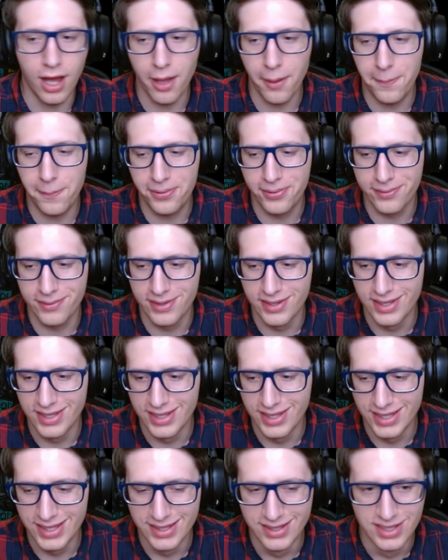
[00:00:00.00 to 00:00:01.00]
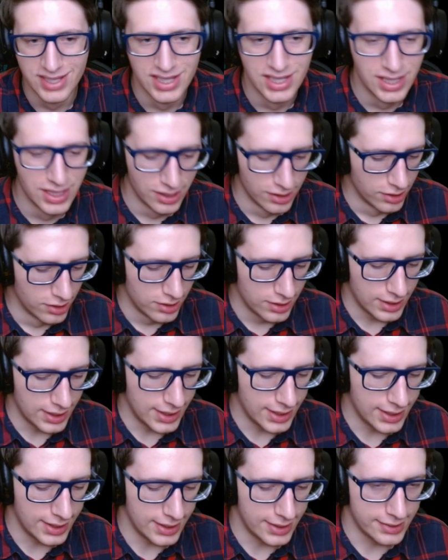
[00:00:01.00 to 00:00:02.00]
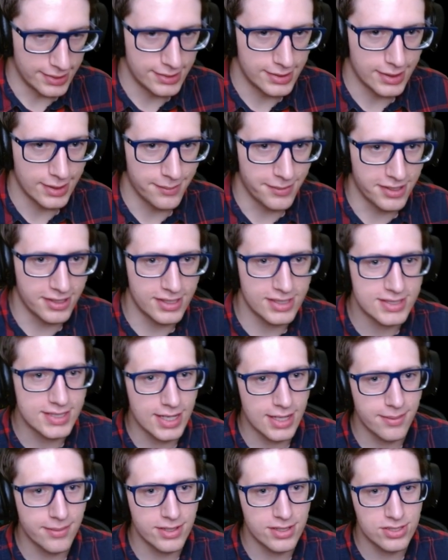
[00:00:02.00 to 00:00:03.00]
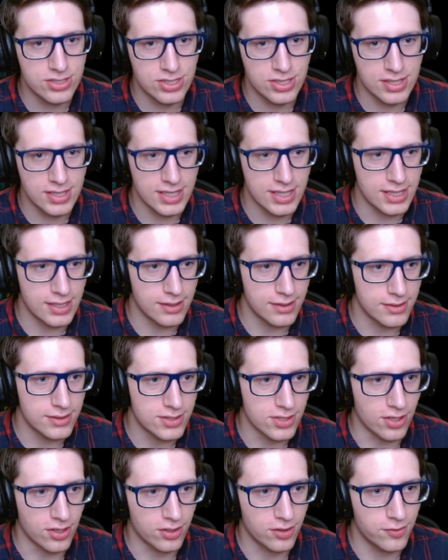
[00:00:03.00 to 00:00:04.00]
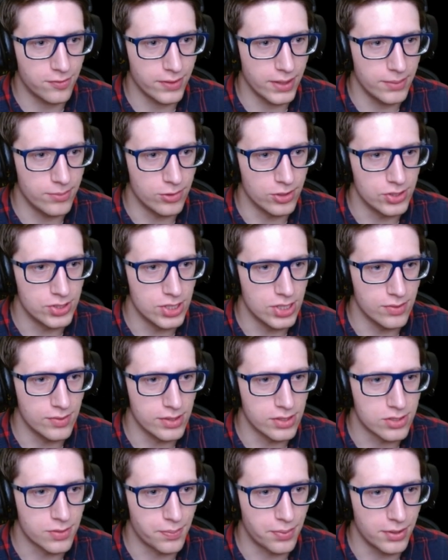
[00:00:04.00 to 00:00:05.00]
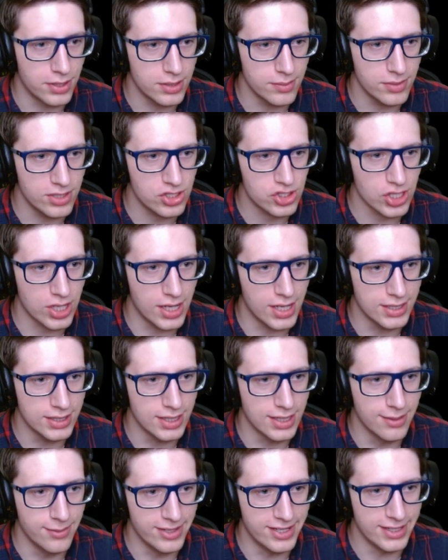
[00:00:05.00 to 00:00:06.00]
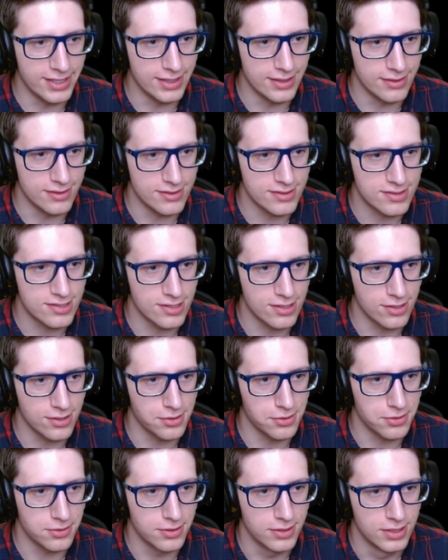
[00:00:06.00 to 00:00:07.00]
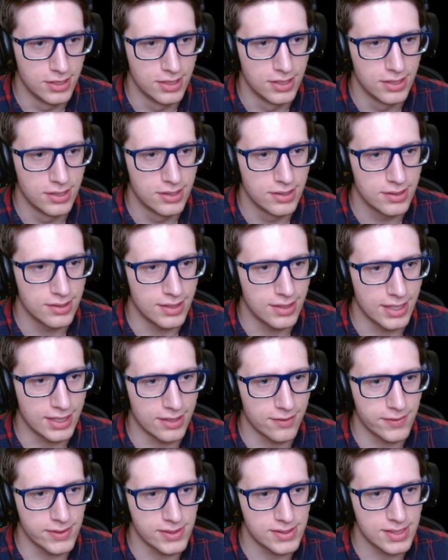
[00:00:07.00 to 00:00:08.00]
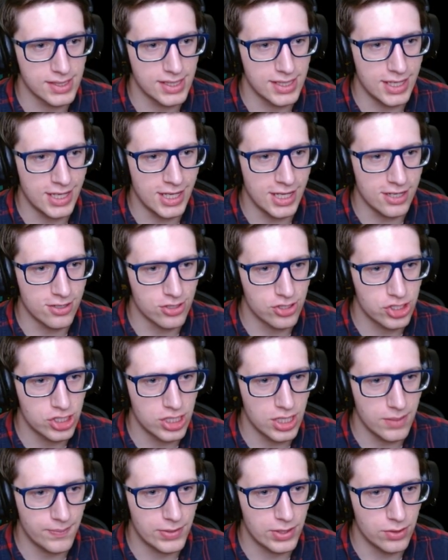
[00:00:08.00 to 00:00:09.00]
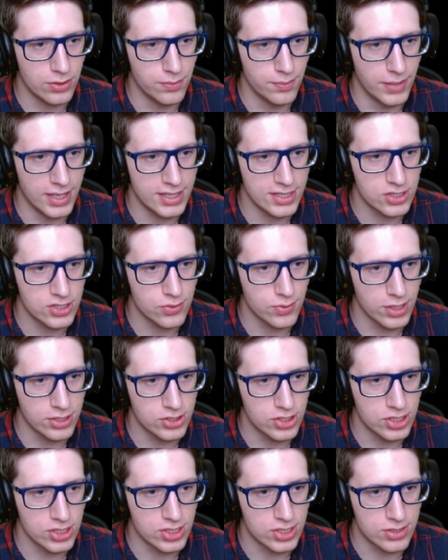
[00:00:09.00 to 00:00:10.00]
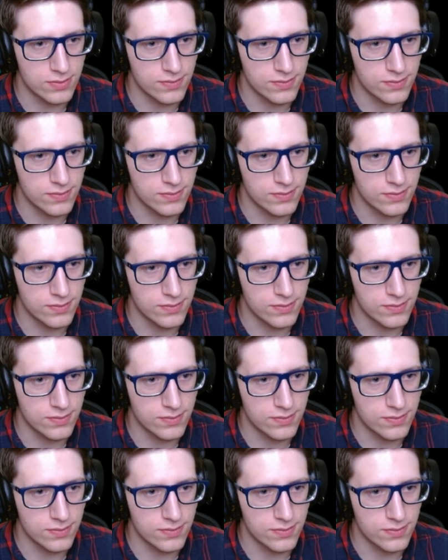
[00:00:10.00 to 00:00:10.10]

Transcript: up. Uh, the amount of damage the Dark Flame will do is pretty much unlimited, so, like, if it's gonna eat your ship, you might as well just...